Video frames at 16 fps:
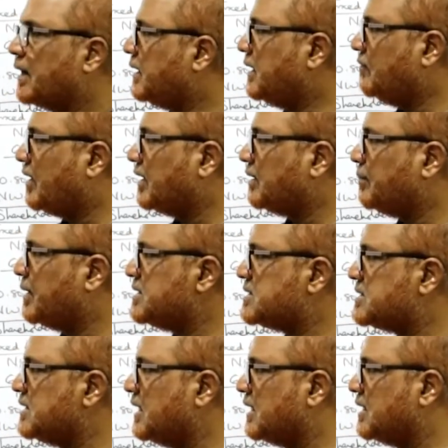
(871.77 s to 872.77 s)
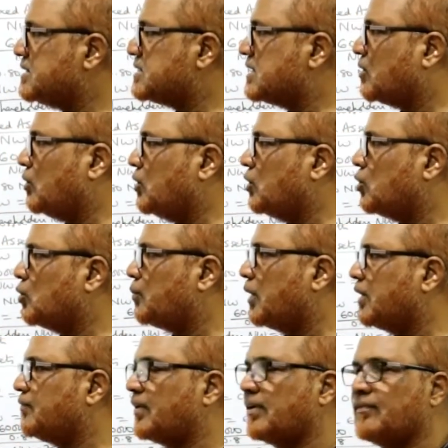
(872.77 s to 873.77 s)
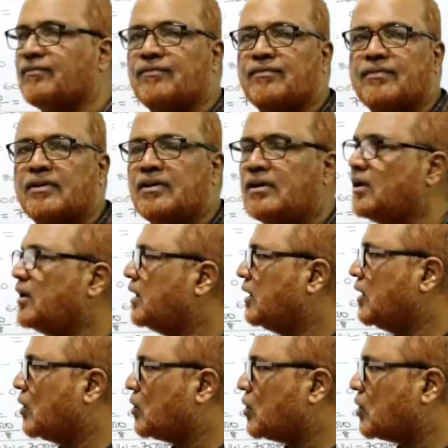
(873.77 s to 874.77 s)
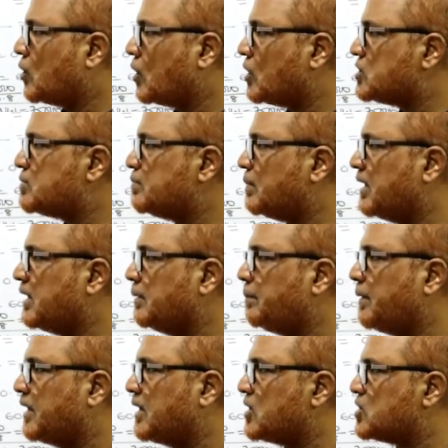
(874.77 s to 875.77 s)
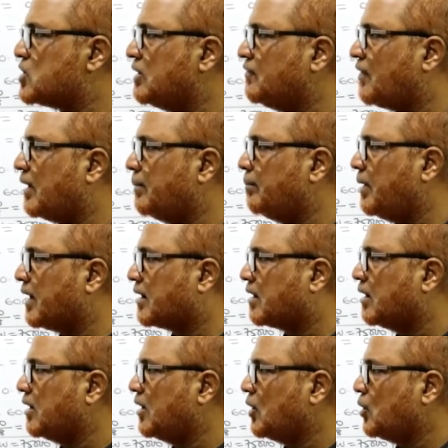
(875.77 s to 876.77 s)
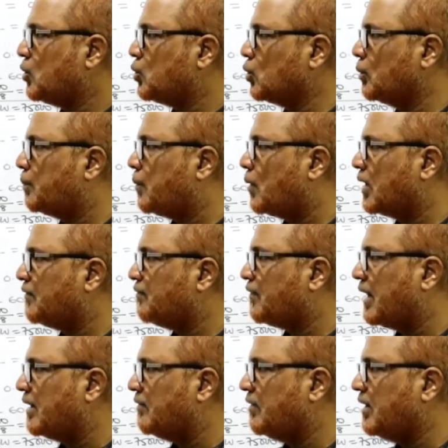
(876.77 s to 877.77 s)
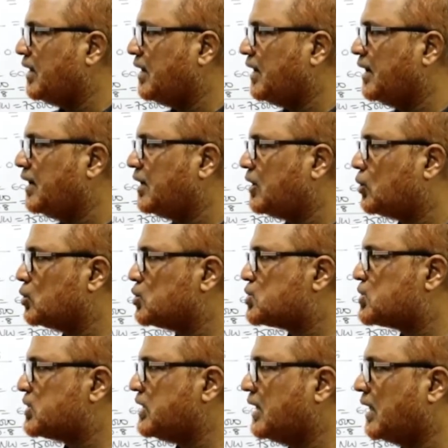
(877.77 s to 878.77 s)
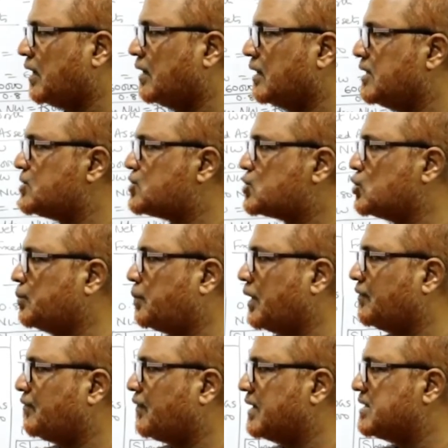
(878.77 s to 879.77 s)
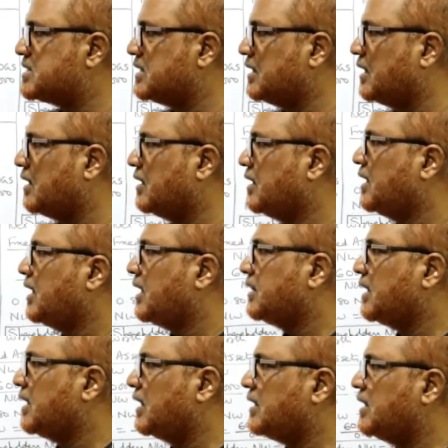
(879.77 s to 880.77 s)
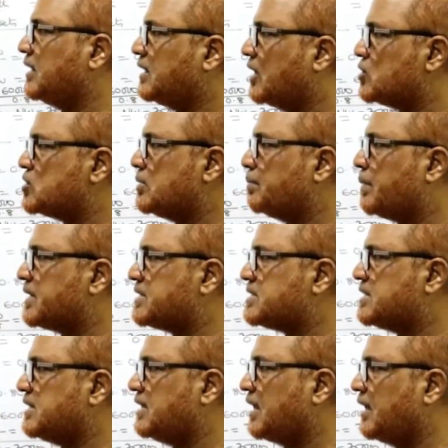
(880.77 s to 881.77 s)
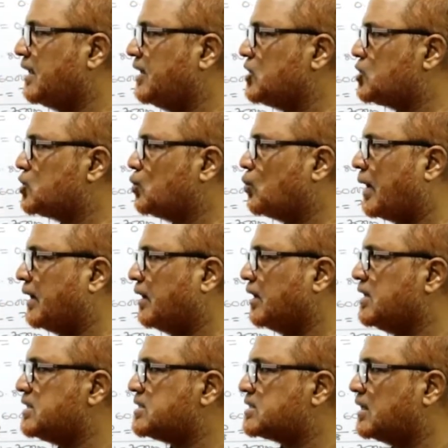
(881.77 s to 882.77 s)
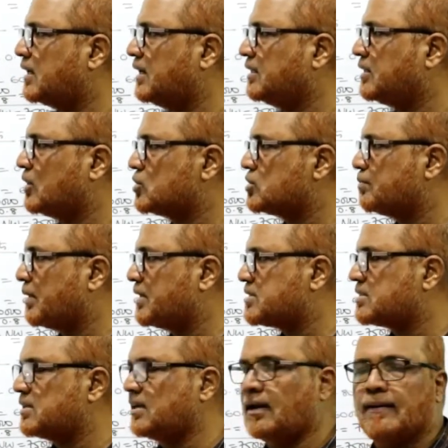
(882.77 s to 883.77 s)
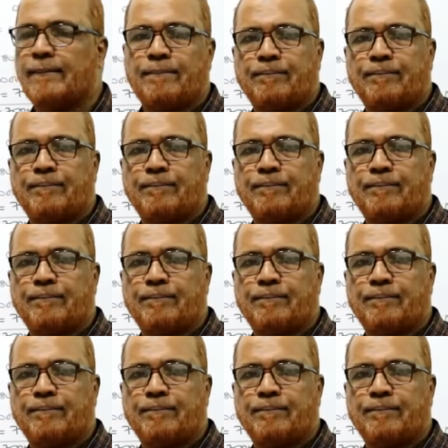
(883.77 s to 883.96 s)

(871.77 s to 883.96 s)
Divide by CL is equal to 2.5. Now cross multiplication if I make 2.5 into CL is 2.5 CL. 30,000 plus Cl into 1 is 30,000 plus Cl.